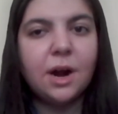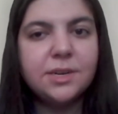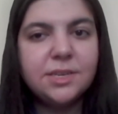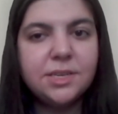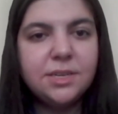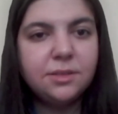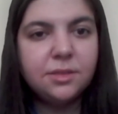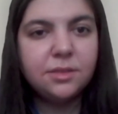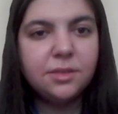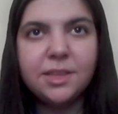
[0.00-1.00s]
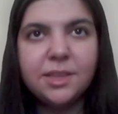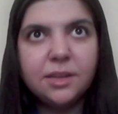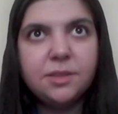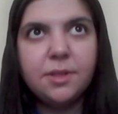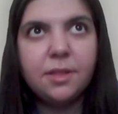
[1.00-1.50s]
are still not
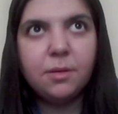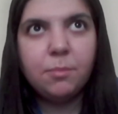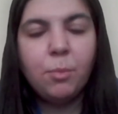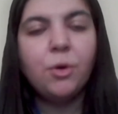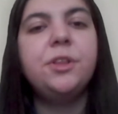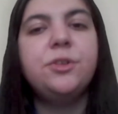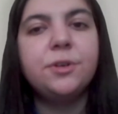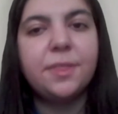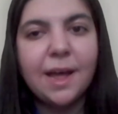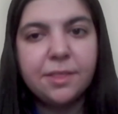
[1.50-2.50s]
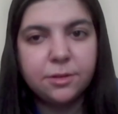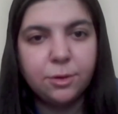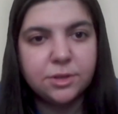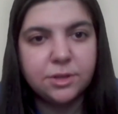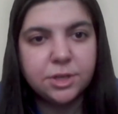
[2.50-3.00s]
yet monitored that closely.